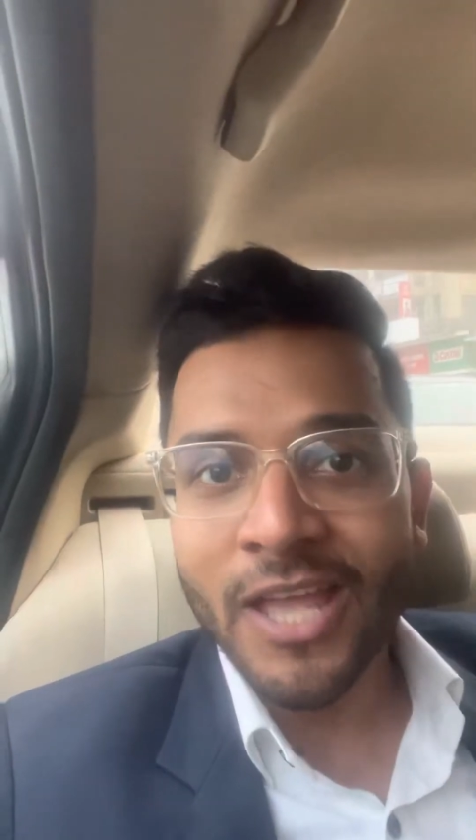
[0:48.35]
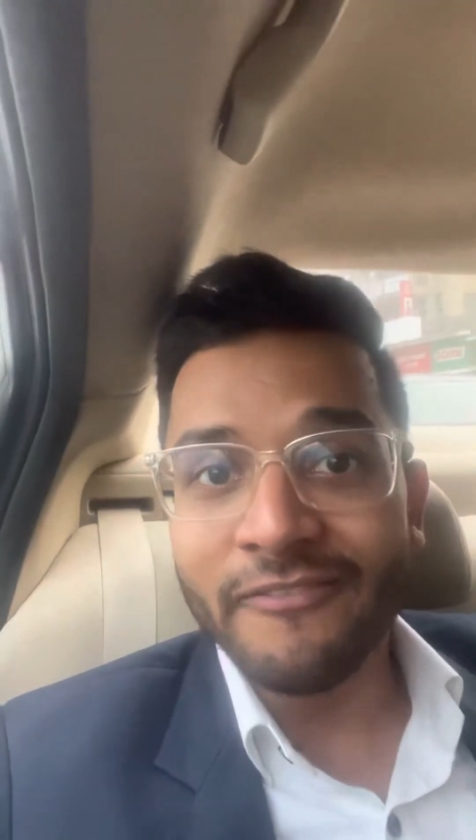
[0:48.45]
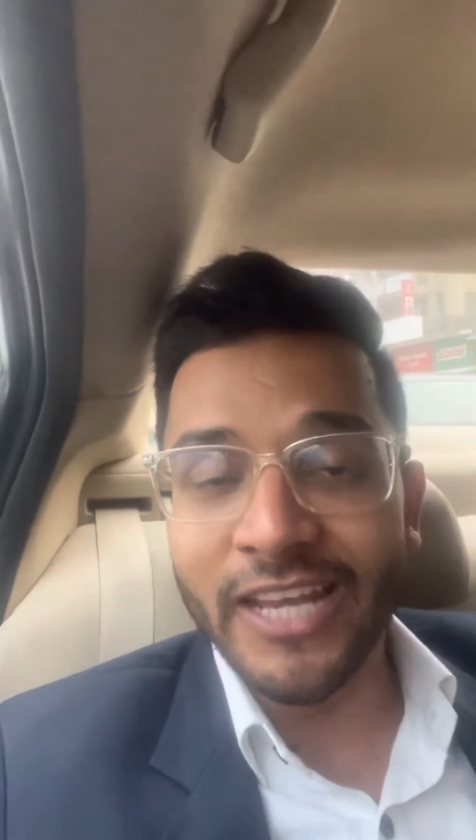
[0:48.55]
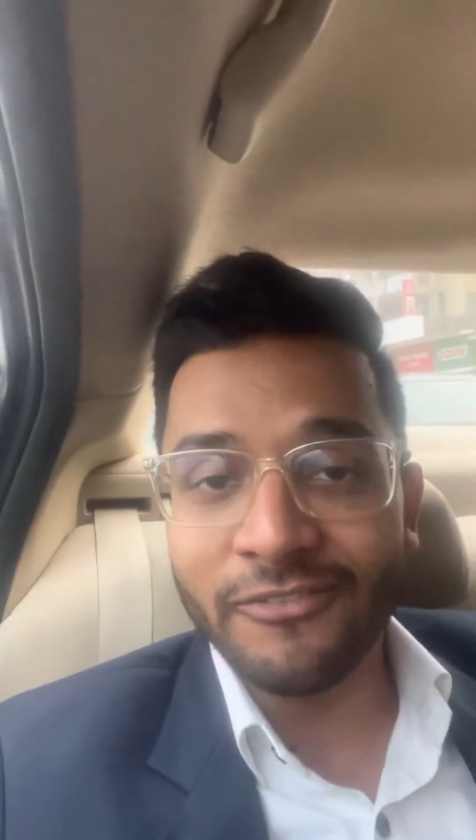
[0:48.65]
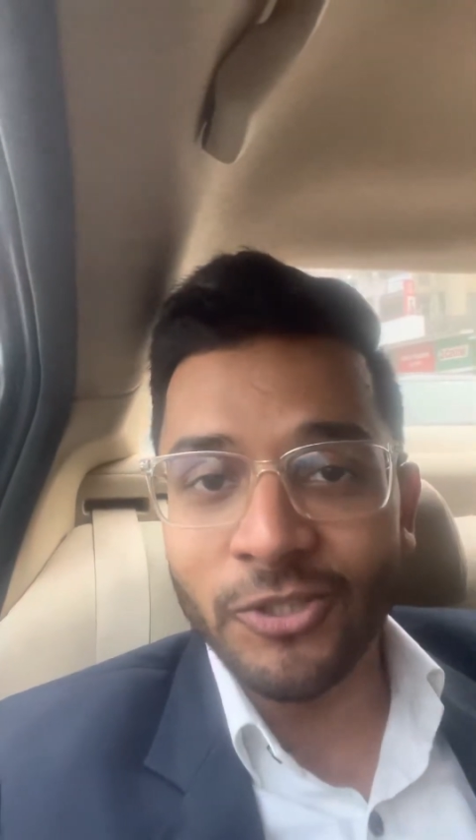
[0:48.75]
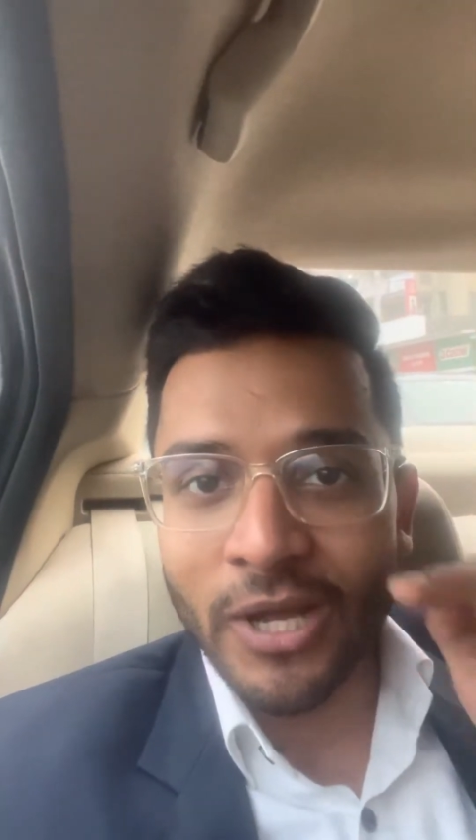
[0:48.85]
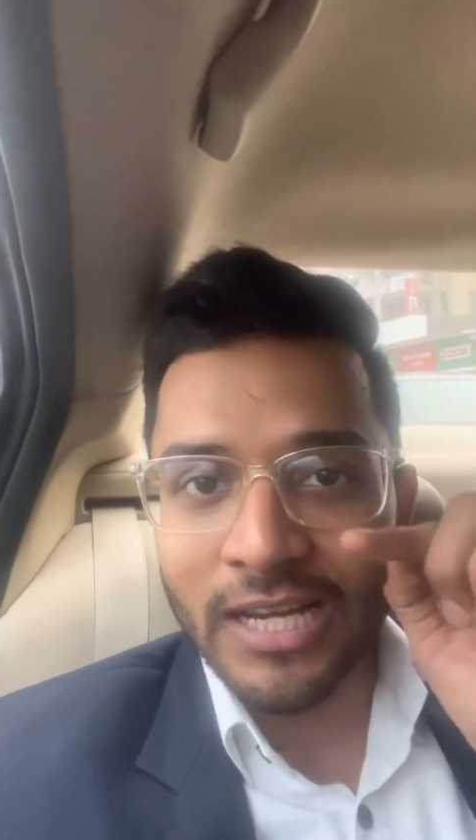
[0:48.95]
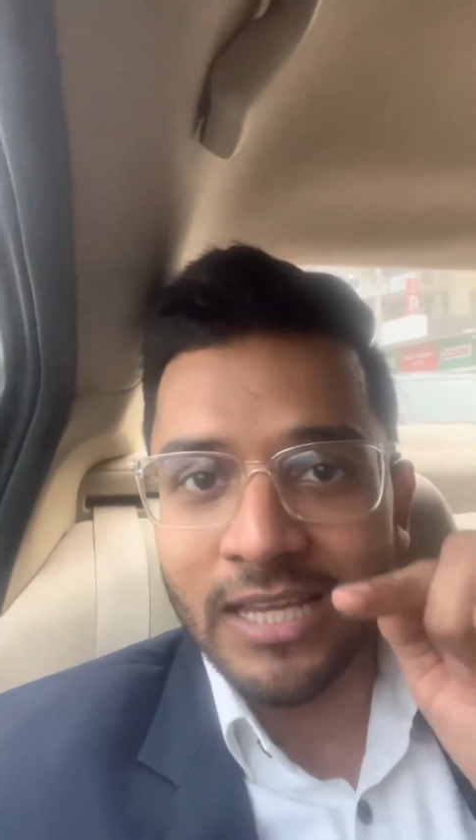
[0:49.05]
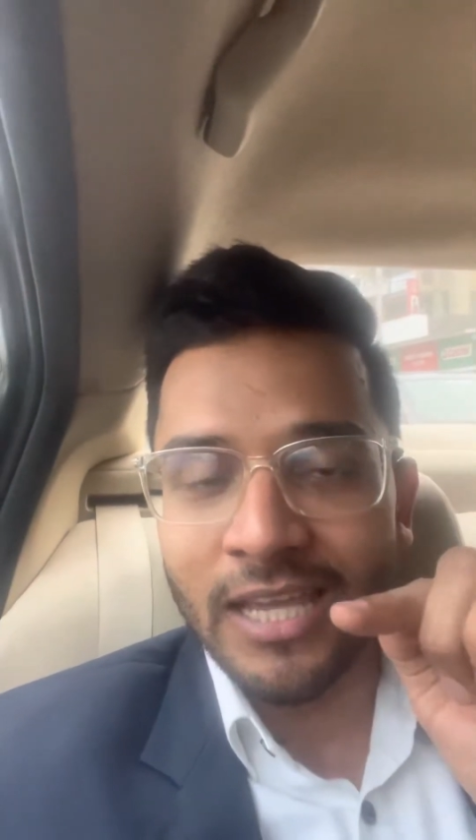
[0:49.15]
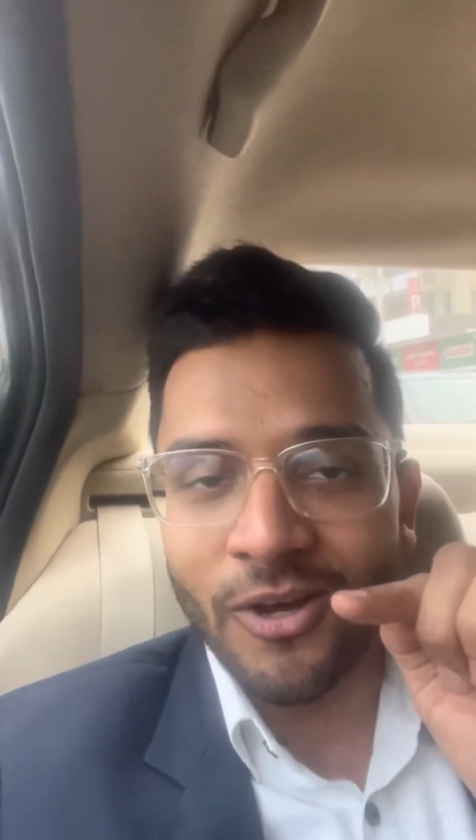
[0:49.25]
whenever you are
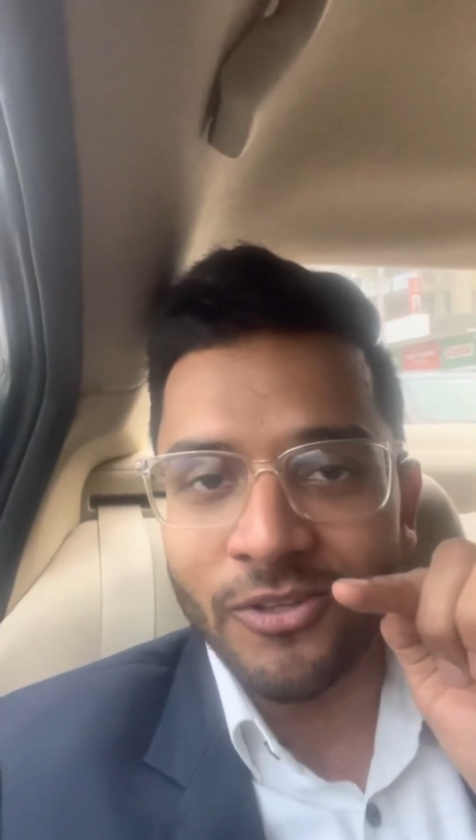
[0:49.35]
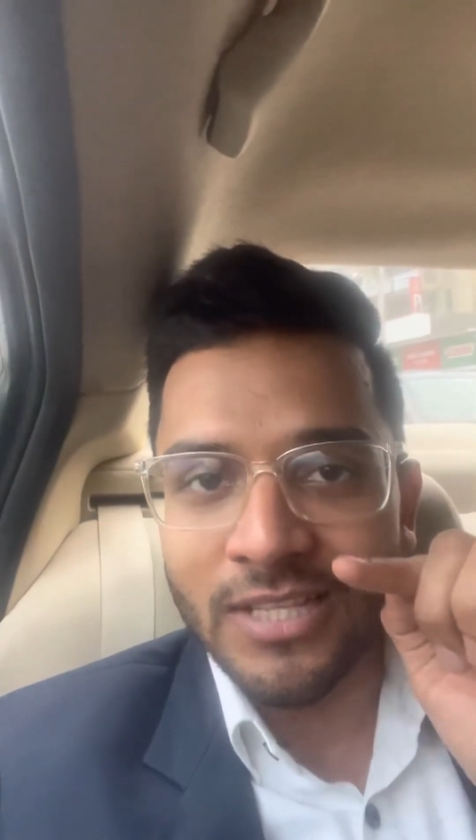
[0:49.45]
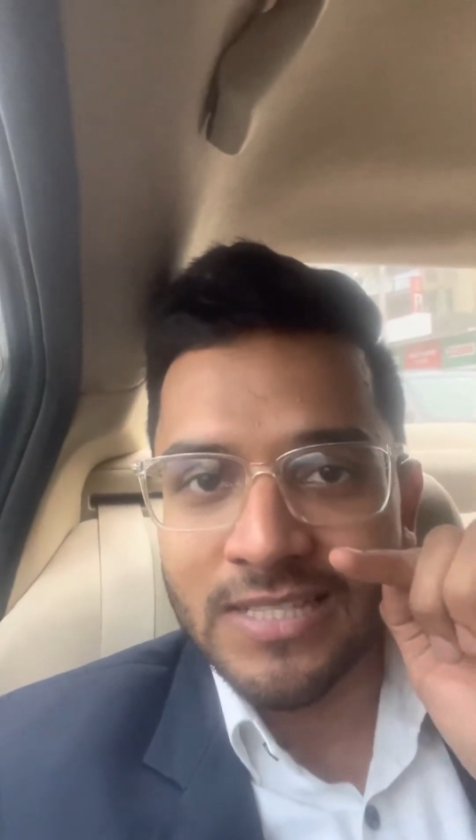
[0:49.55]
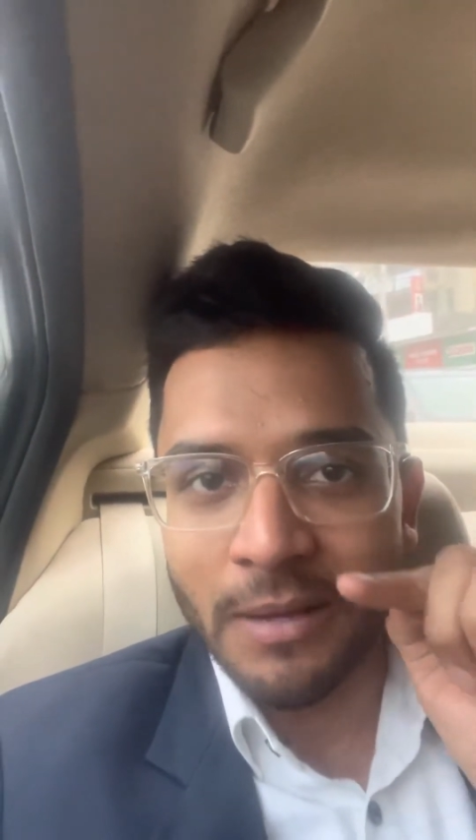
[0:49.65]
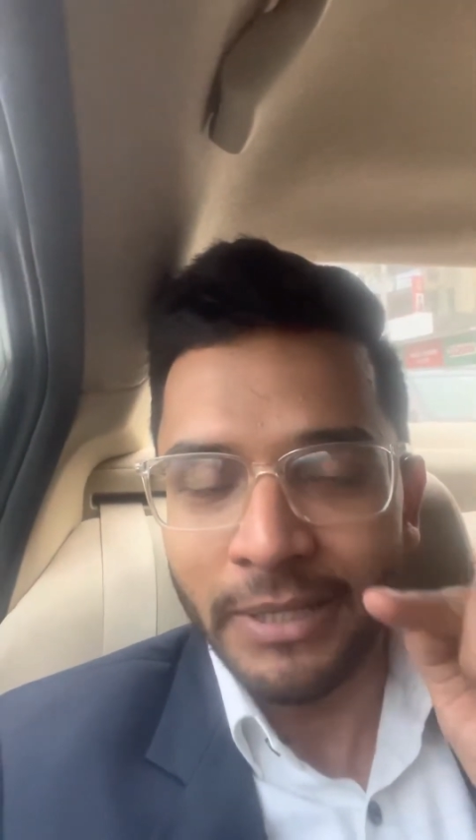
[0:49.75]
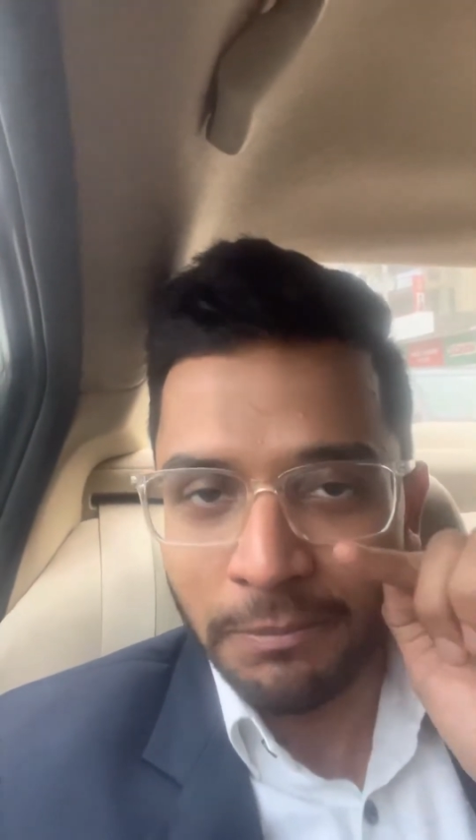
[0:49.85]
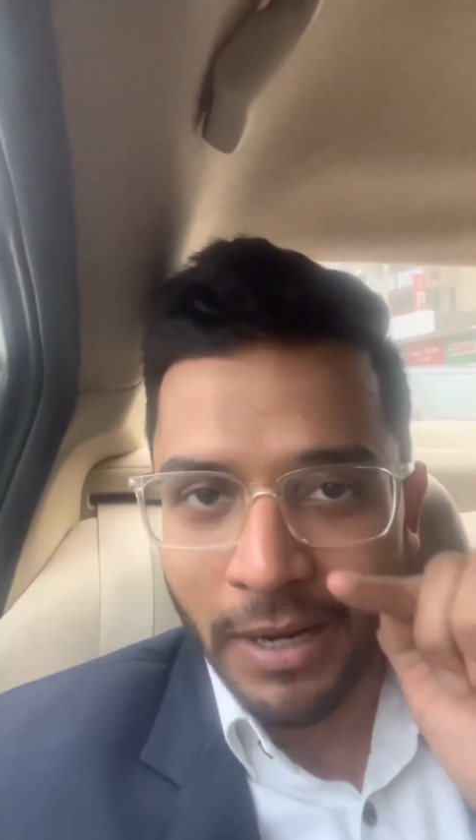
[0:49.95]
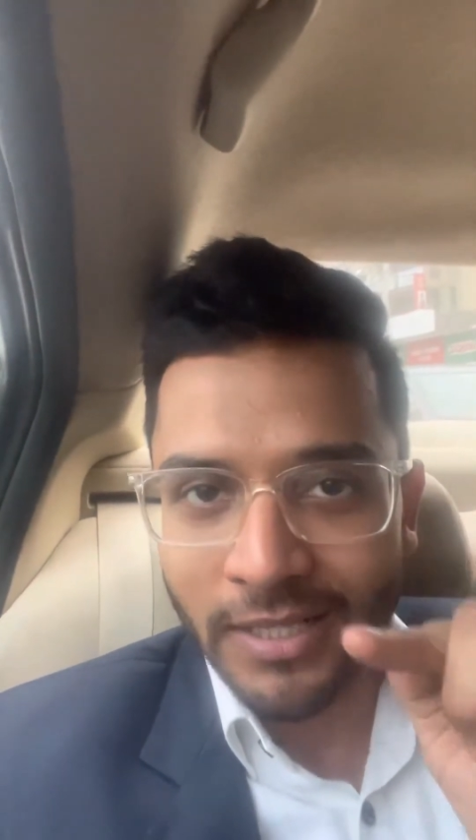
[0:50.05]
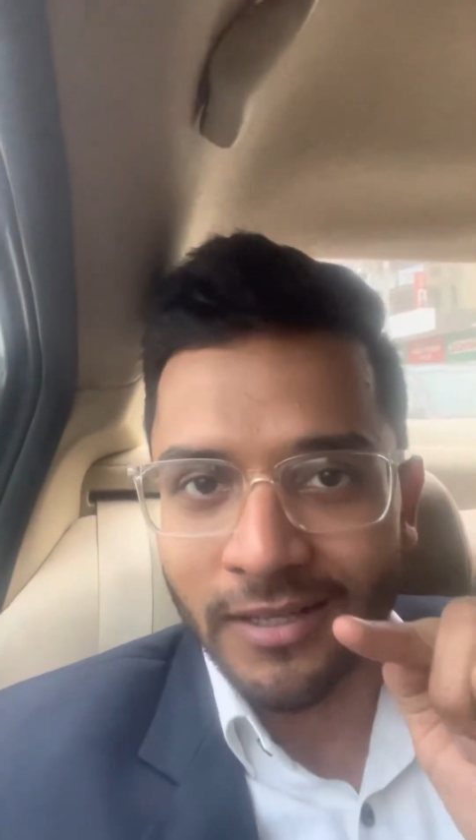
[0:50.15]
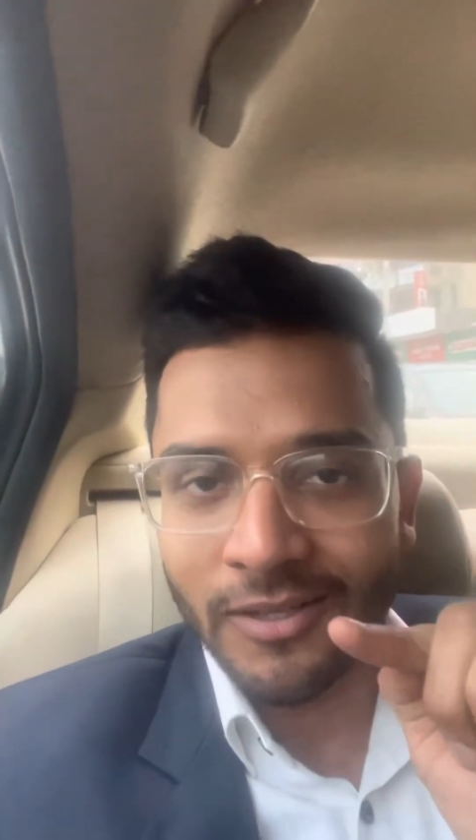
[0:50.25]
clicking on the submit
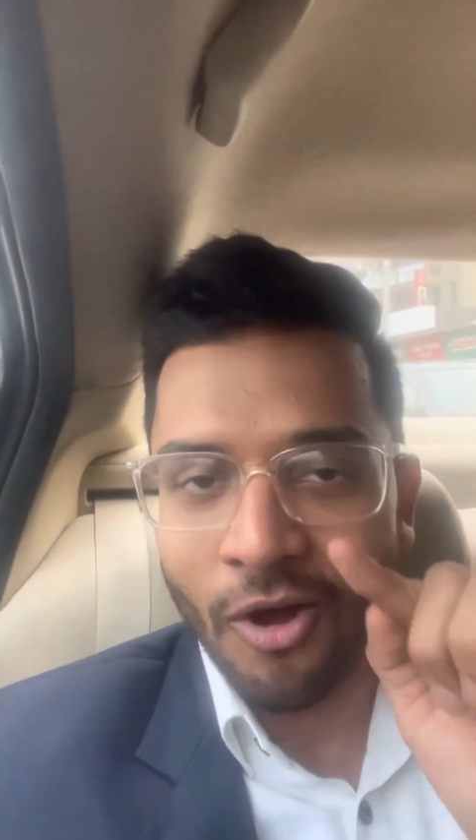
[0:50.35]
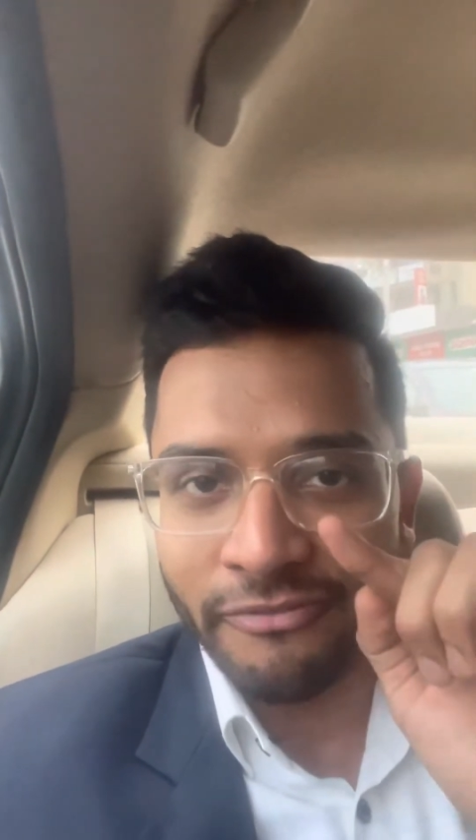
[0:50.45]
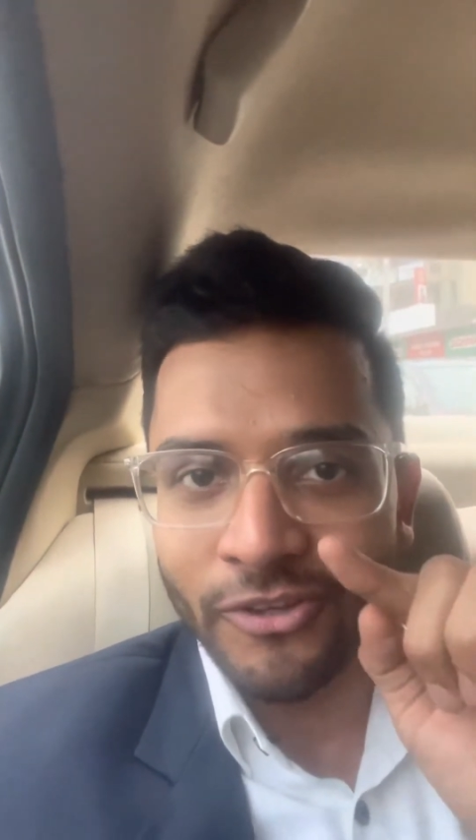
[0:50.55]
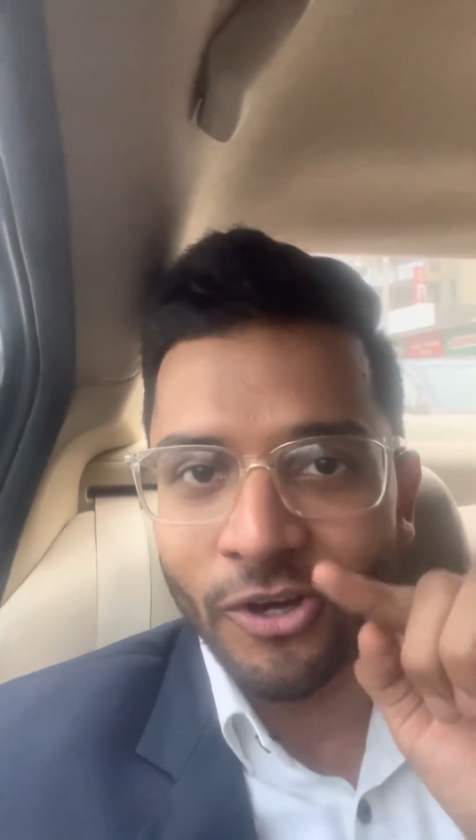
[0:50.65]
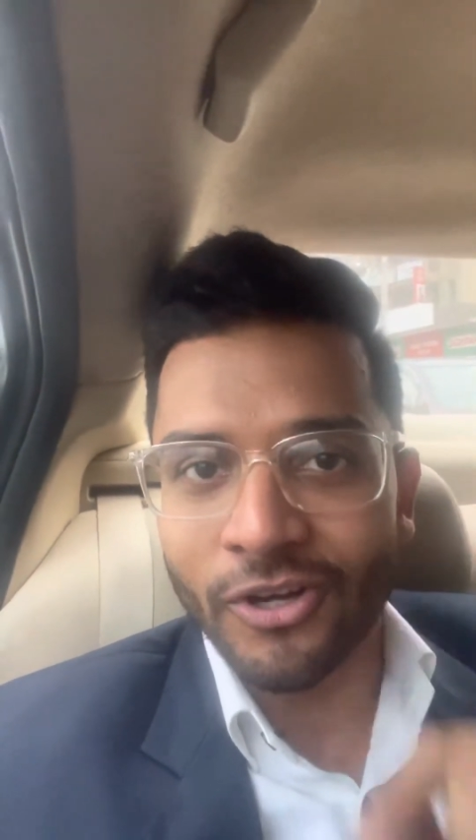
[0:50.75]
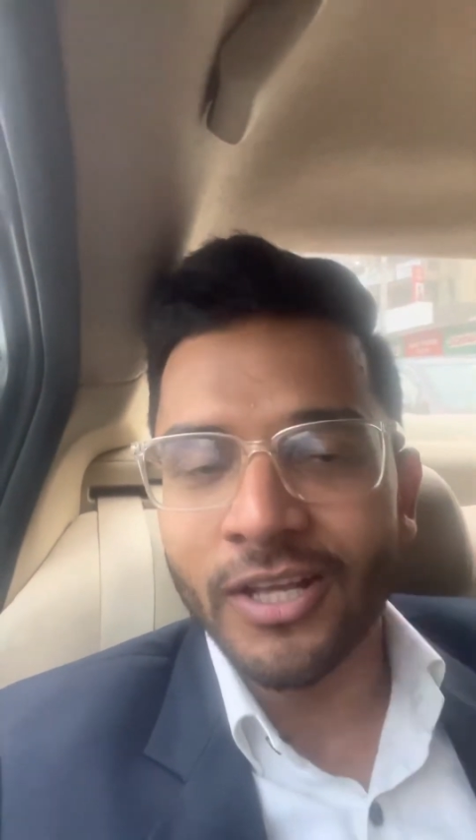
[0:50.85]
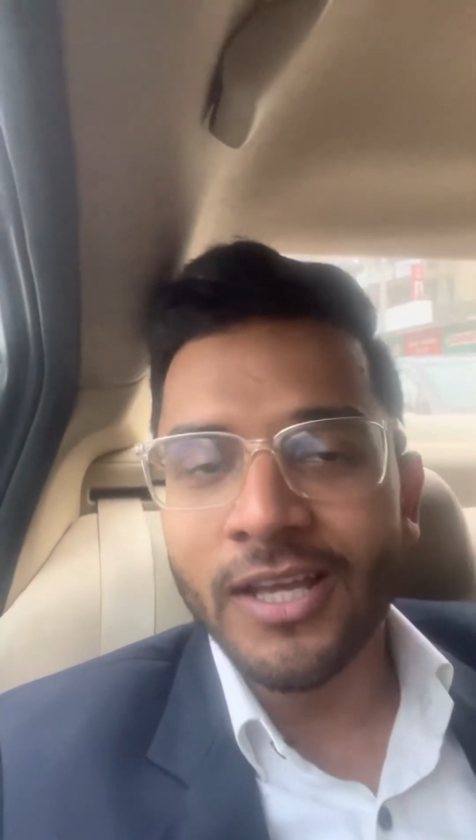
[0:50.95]
button of your